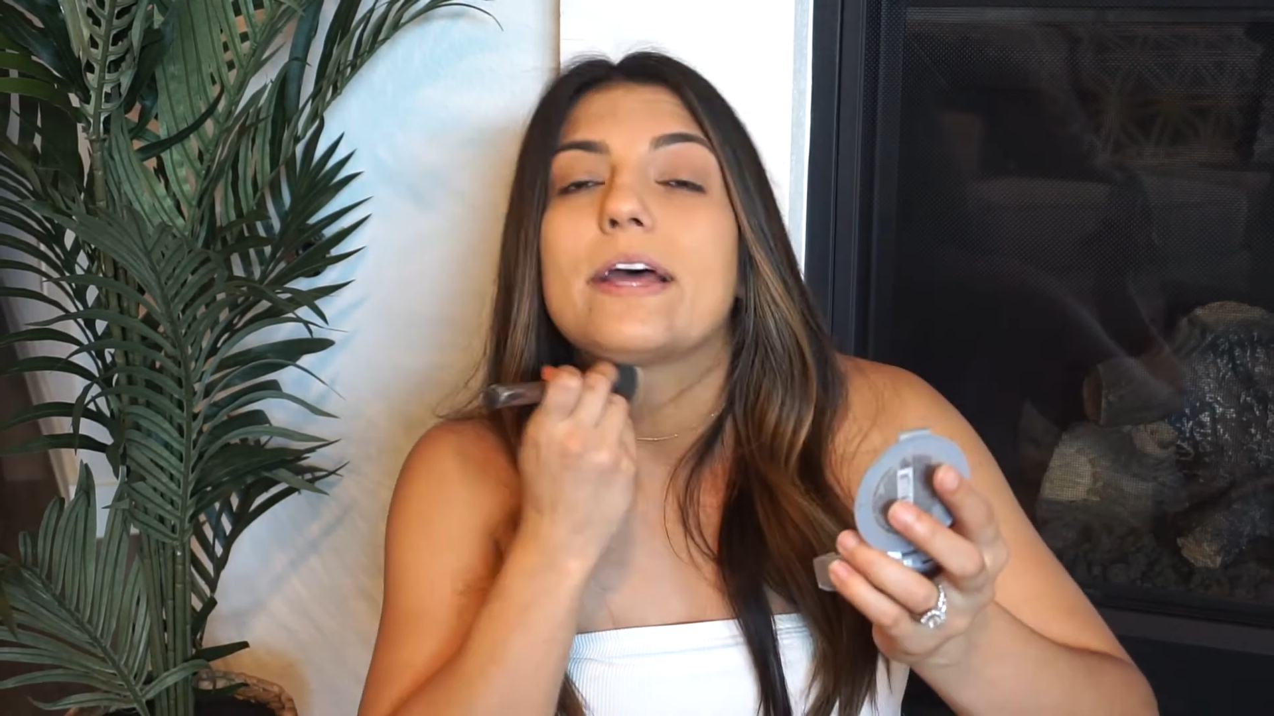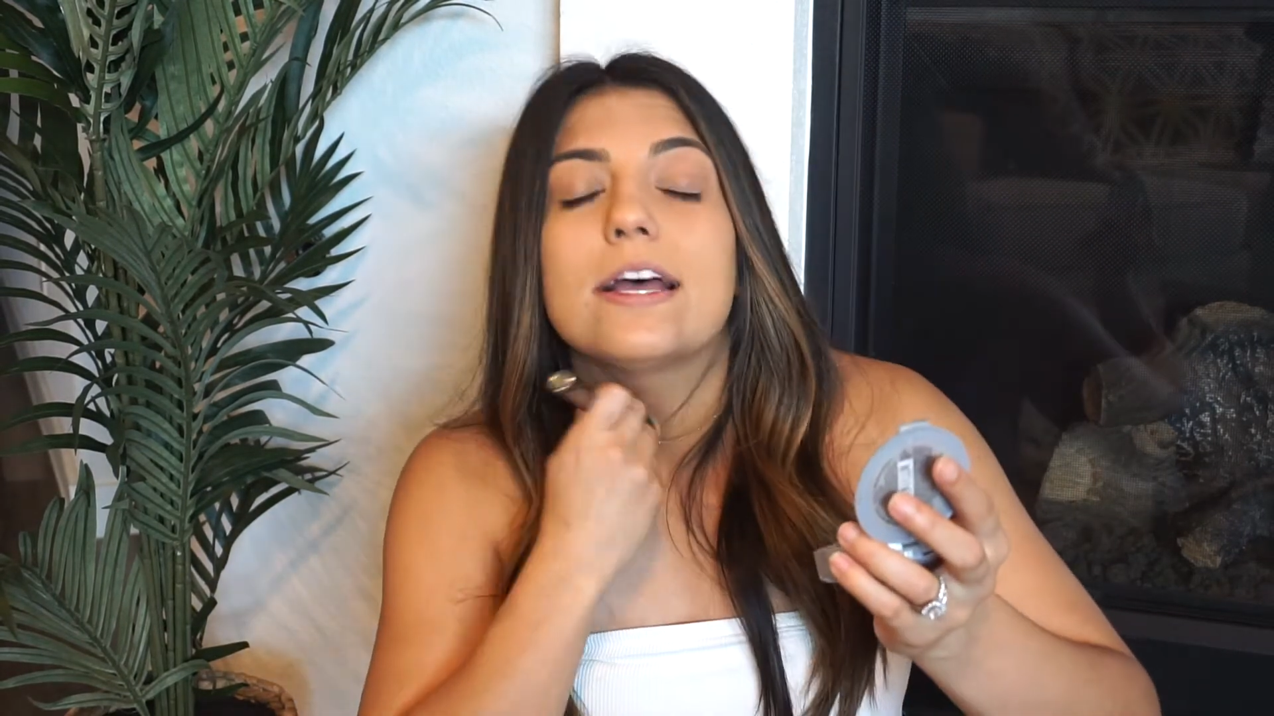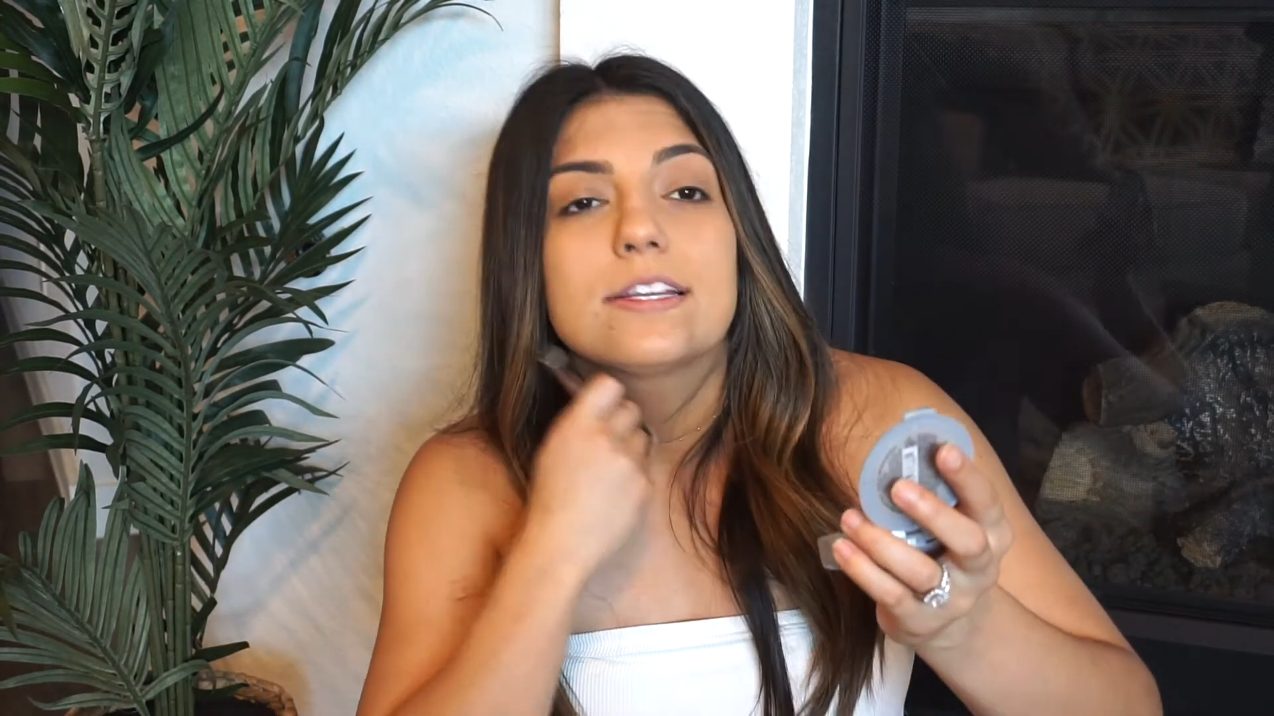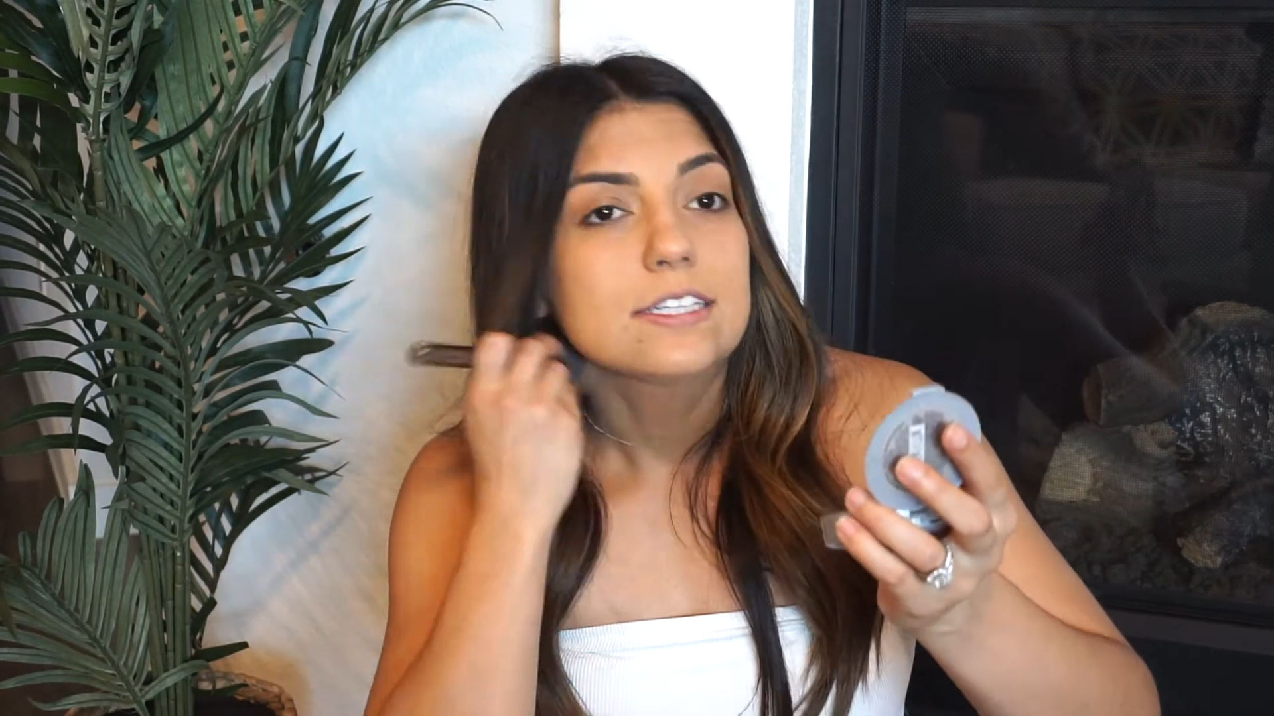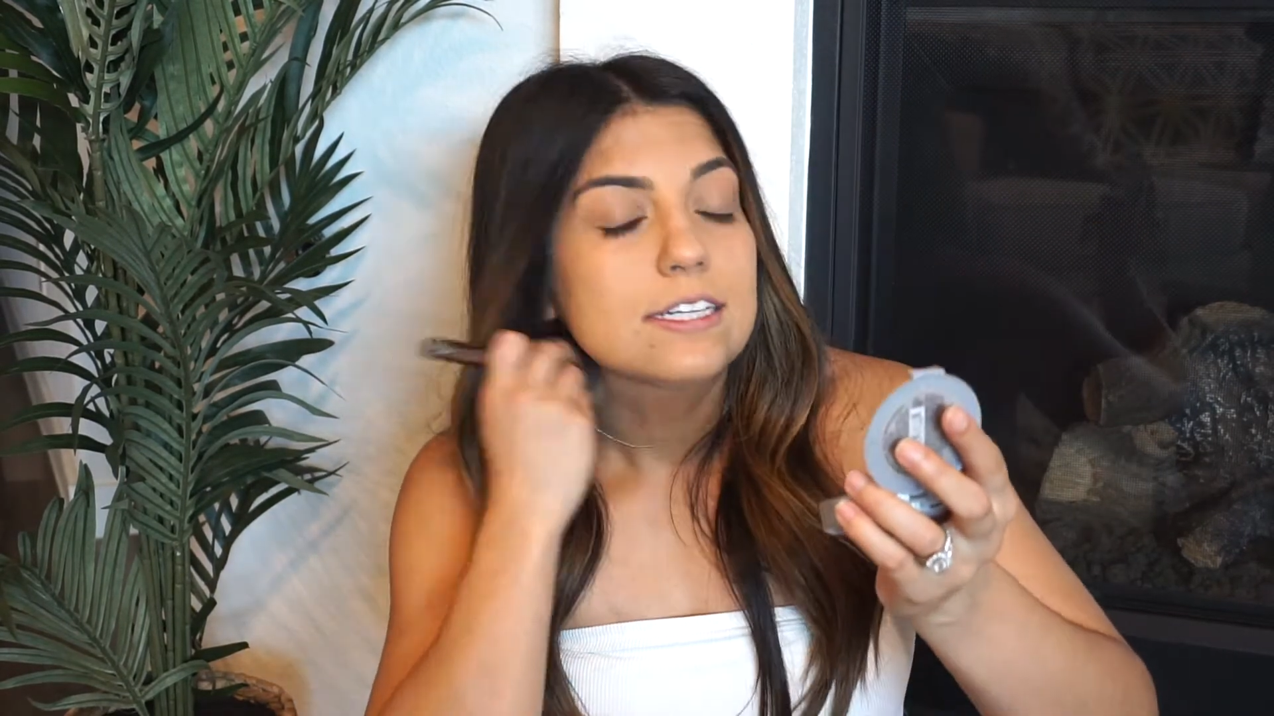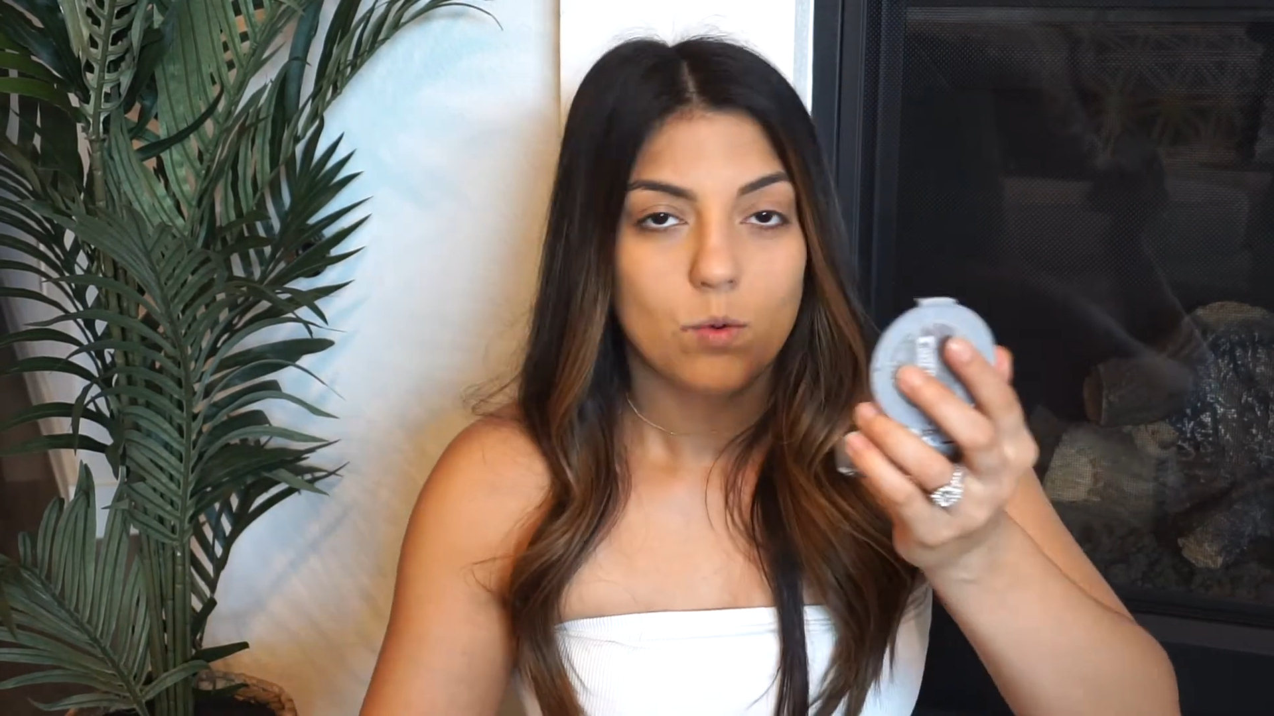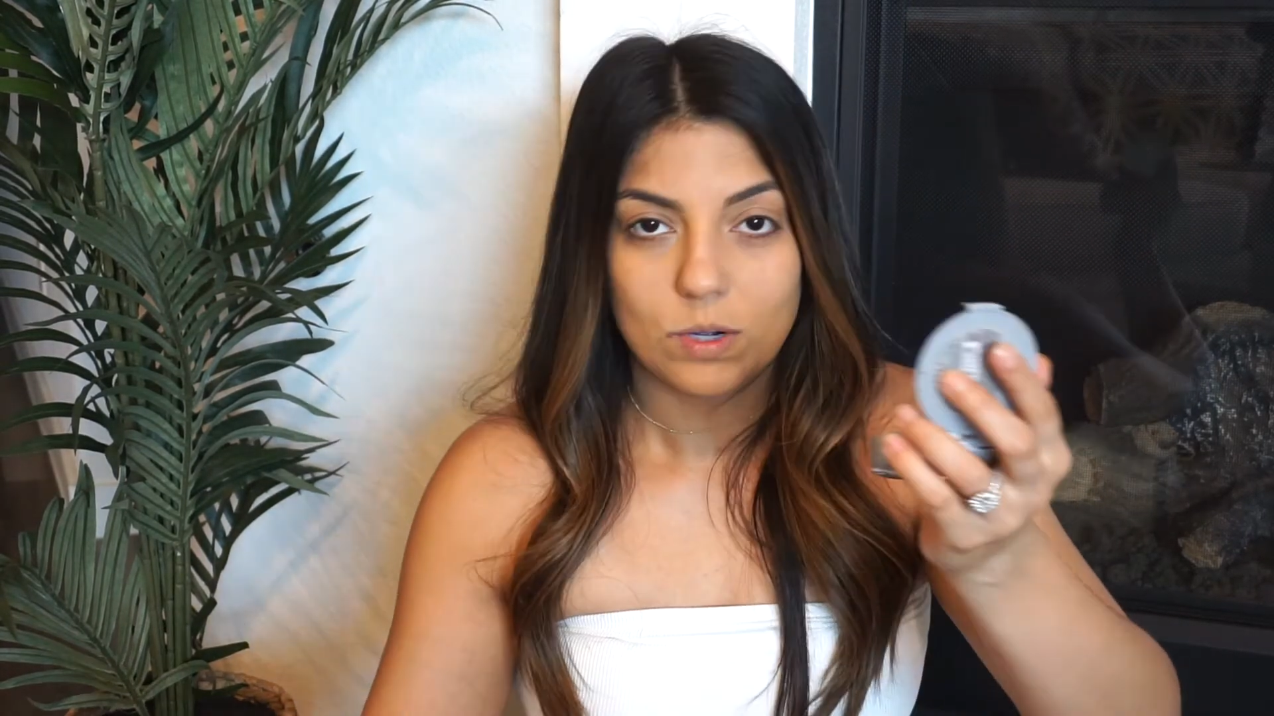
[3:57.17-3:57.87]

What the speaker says: best.